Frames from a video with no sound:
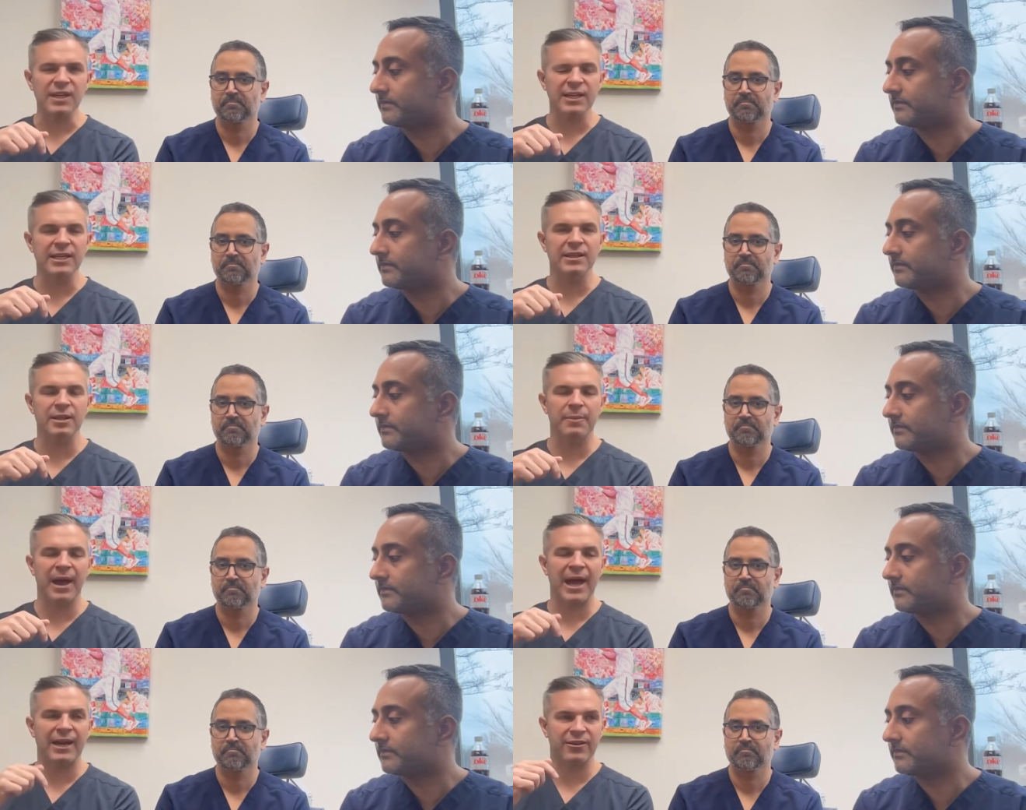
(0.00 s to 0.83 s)
Speaker 1: in the
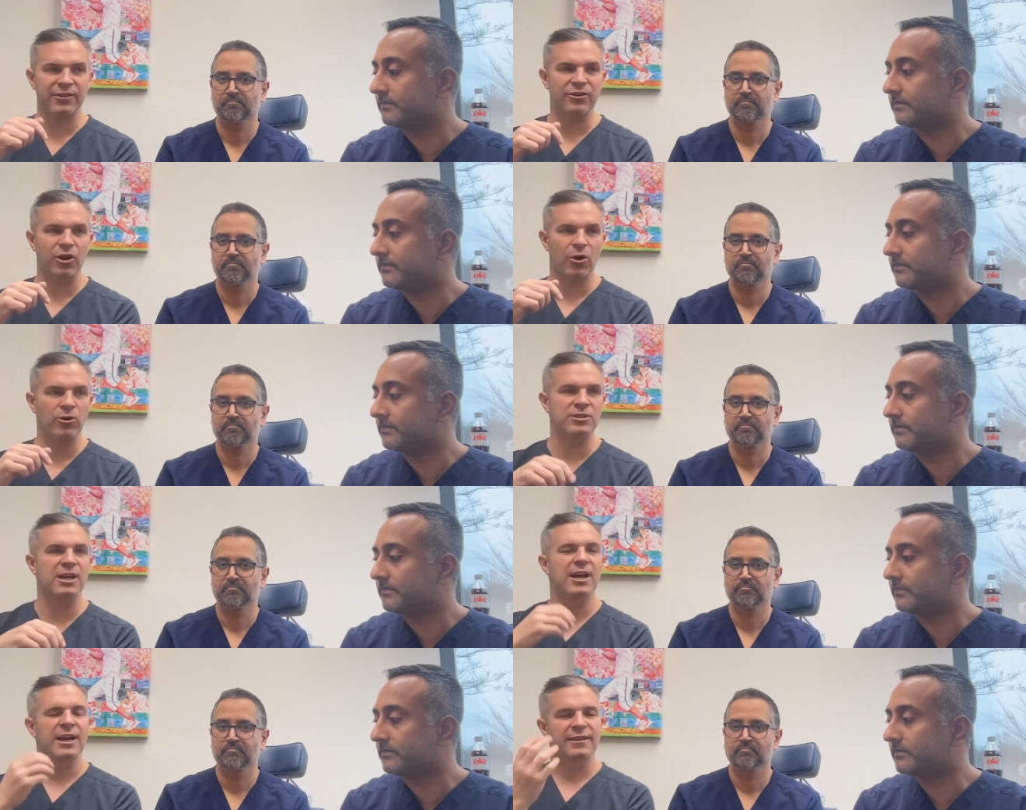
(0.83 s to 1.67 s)
back of the
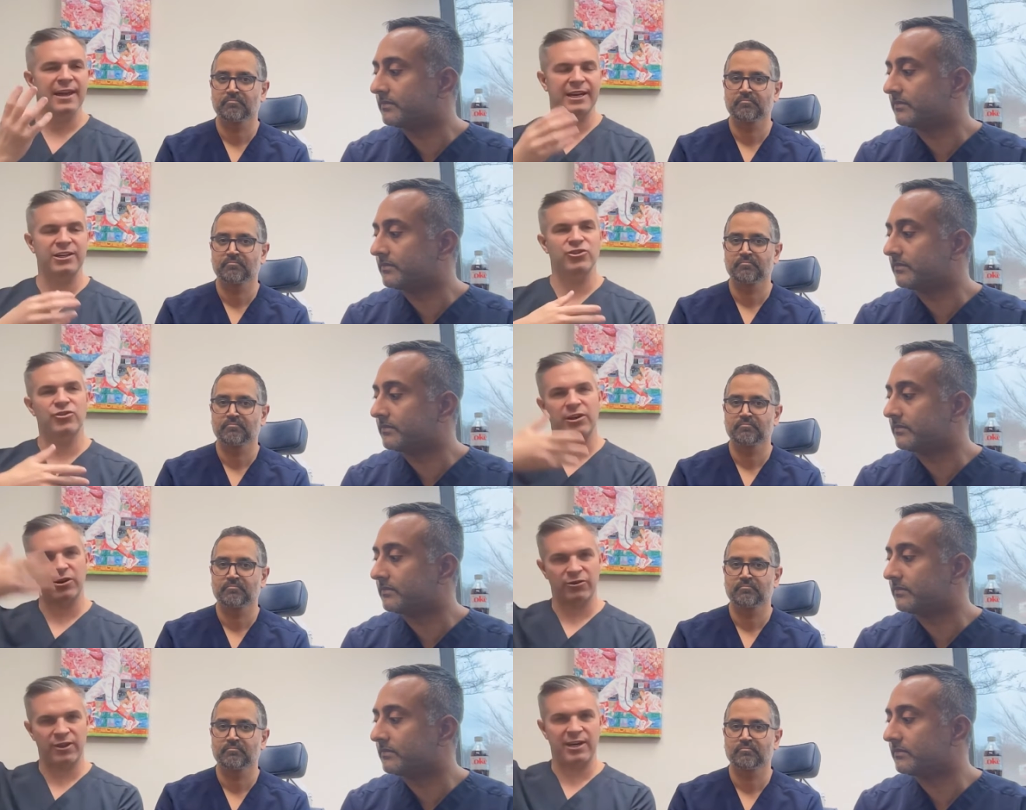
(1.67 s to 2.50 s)
nose, that can
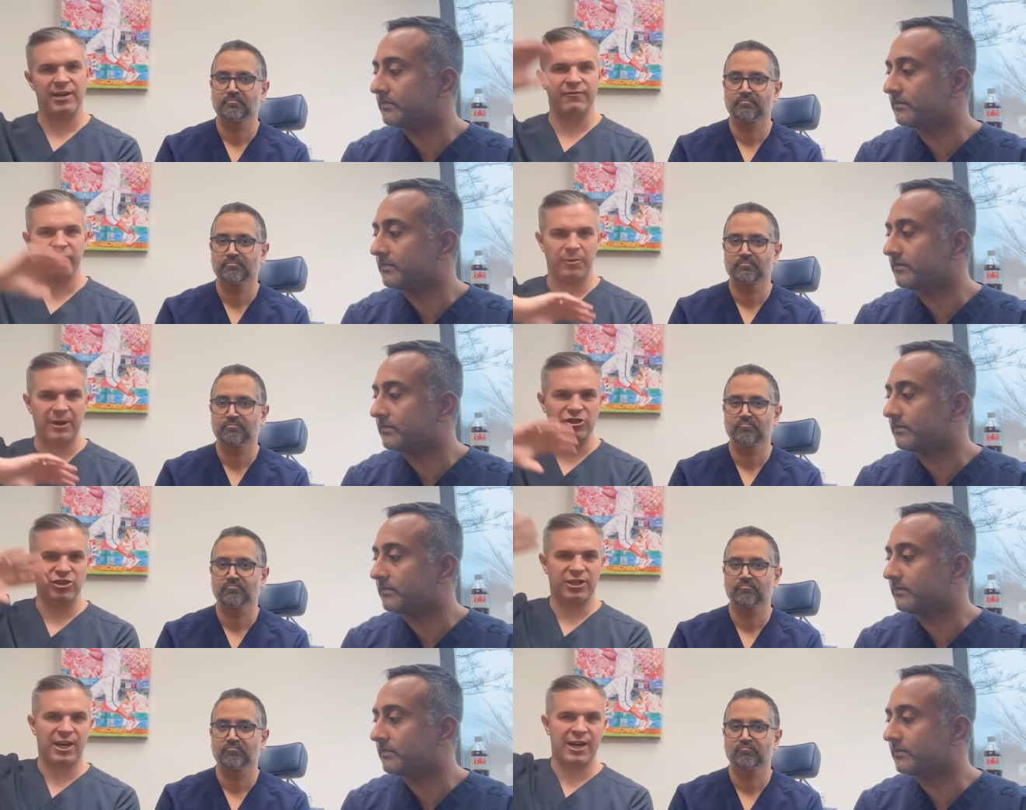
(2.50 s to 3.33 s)
trigger then
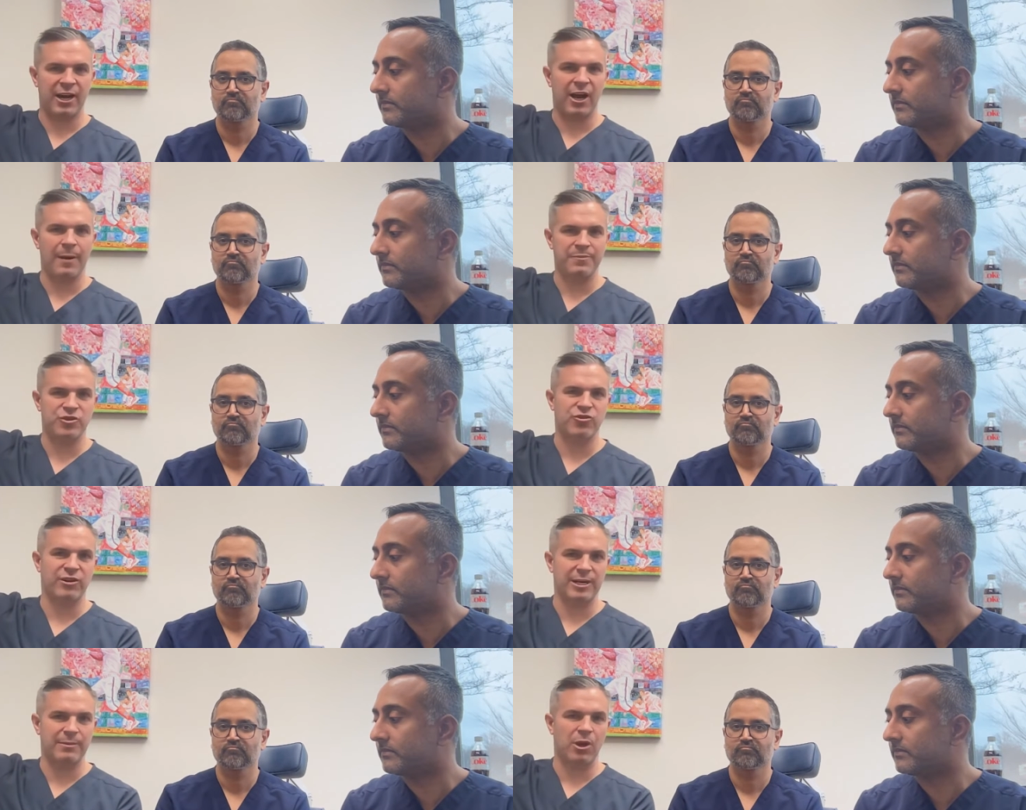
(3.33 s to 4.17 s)
inflammation kind of
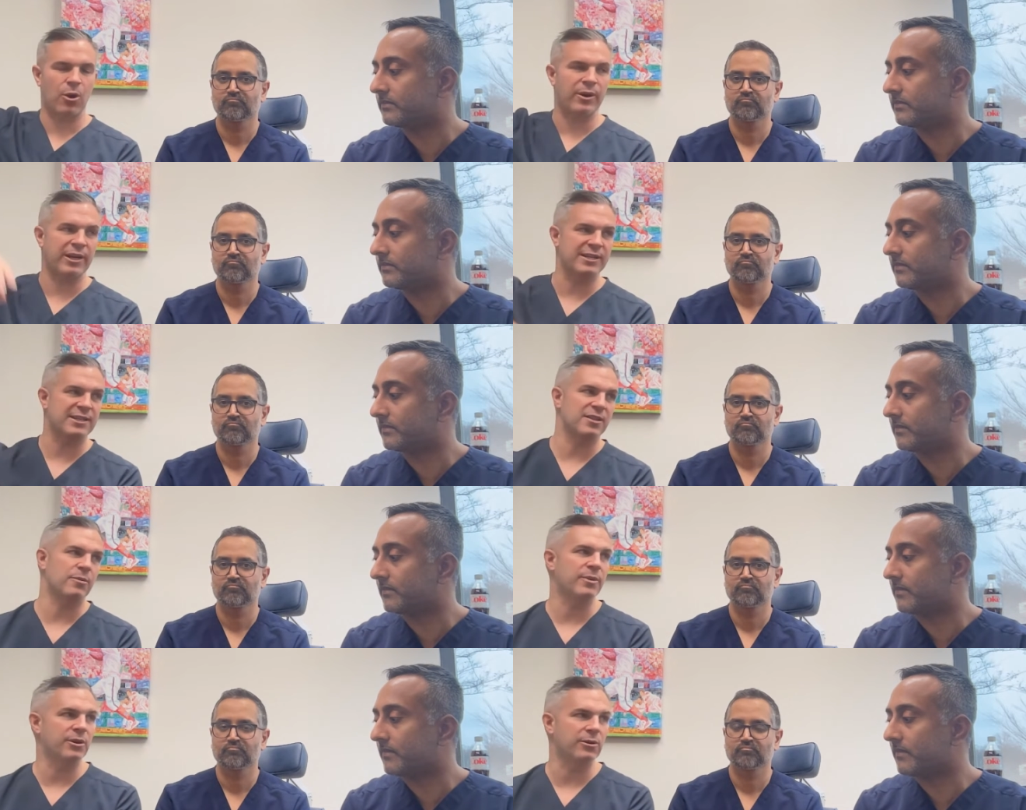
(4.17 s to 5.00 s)
upstream going into
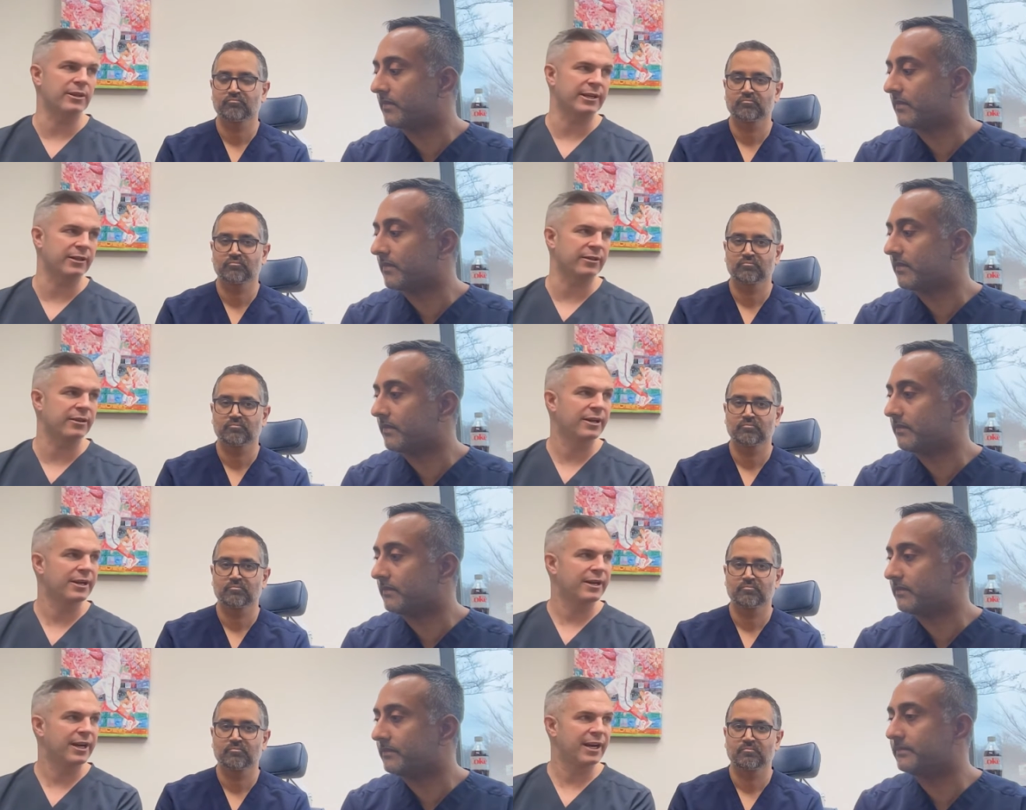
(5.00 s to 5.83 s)
the middle ear
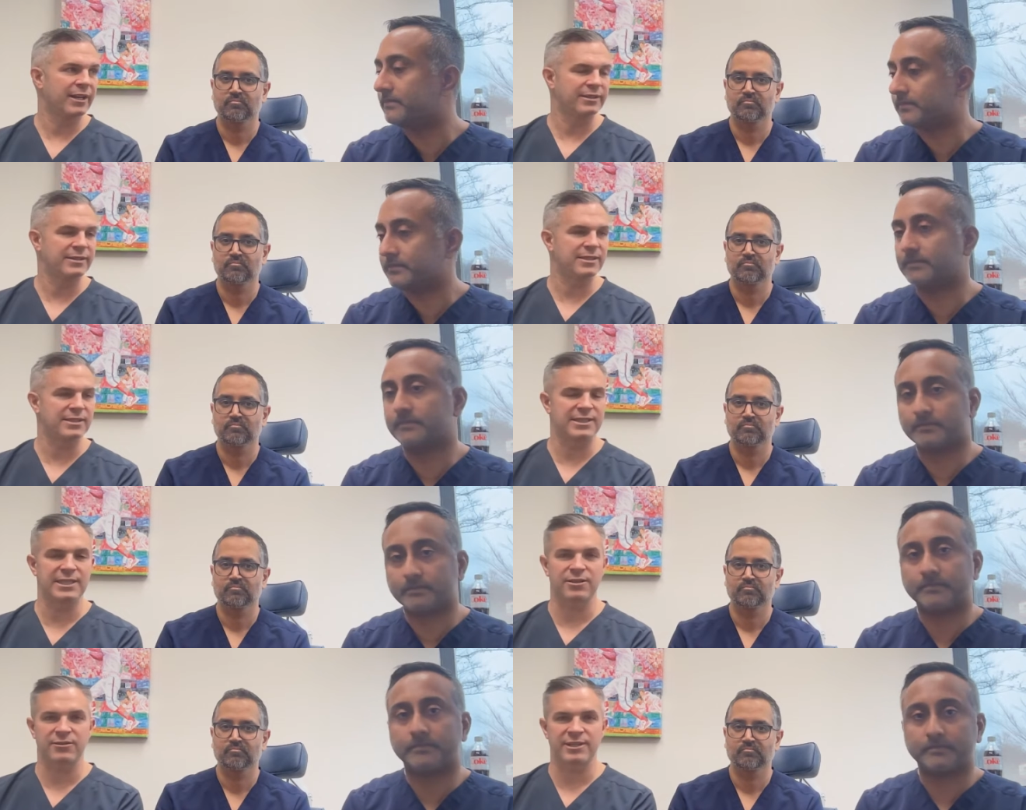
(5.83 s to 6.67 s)
and
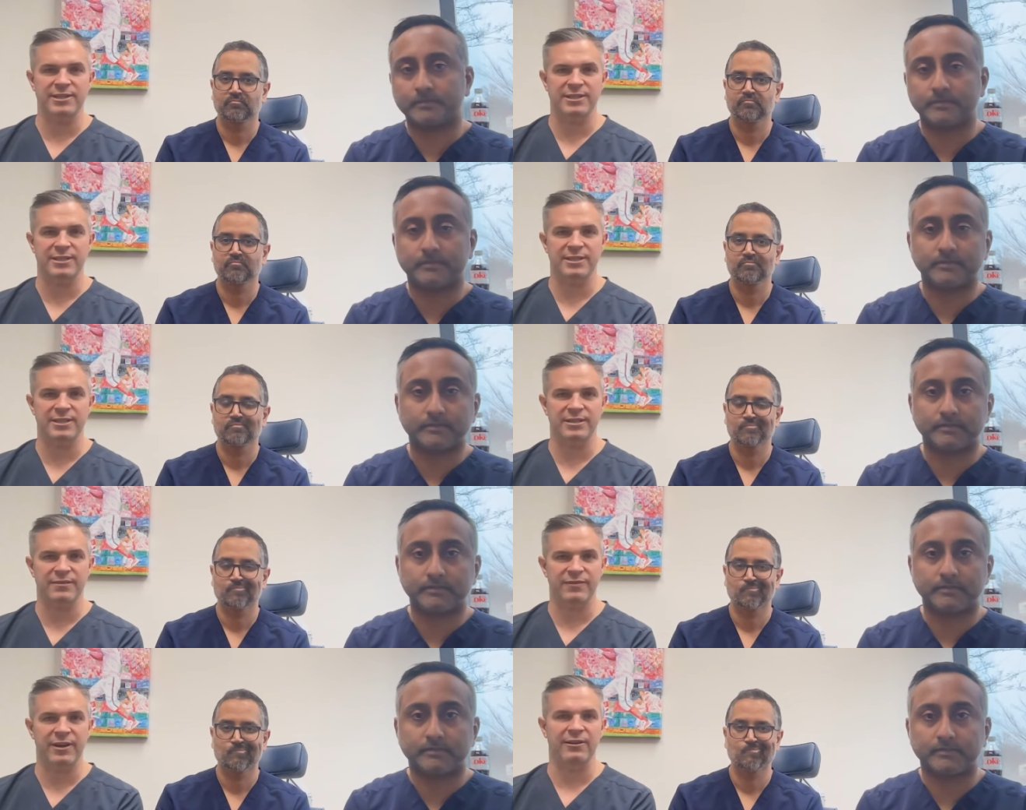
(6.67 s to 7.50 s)
decrease
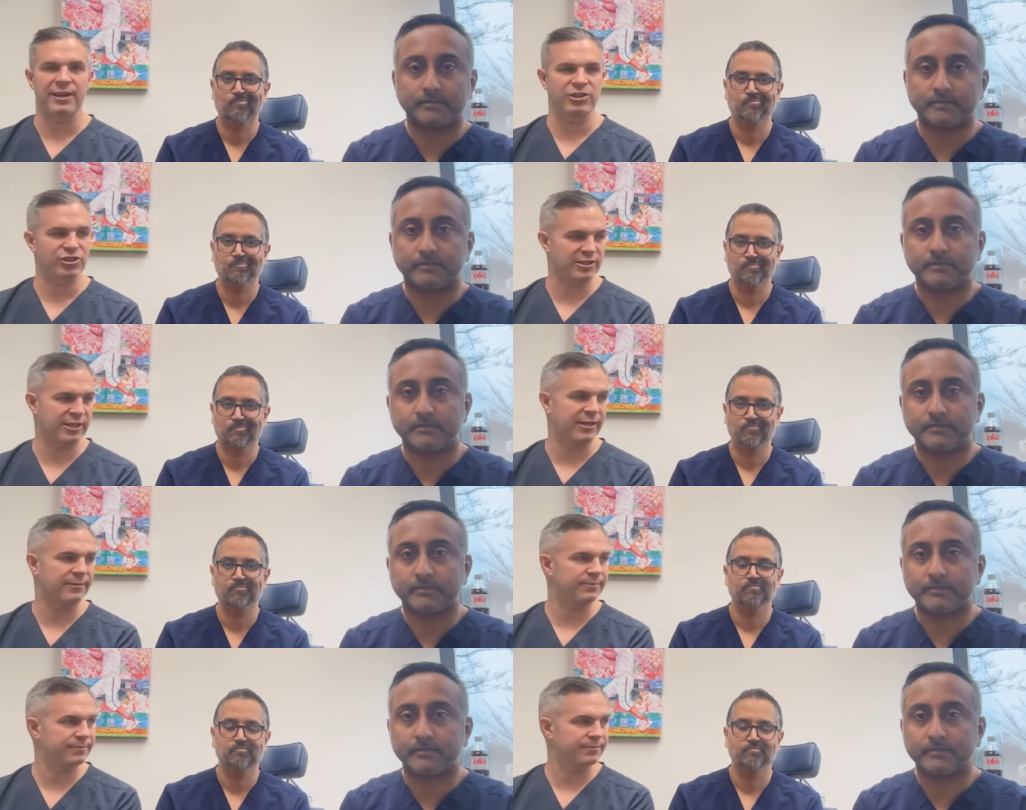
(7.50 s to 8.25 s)
the ventilation there.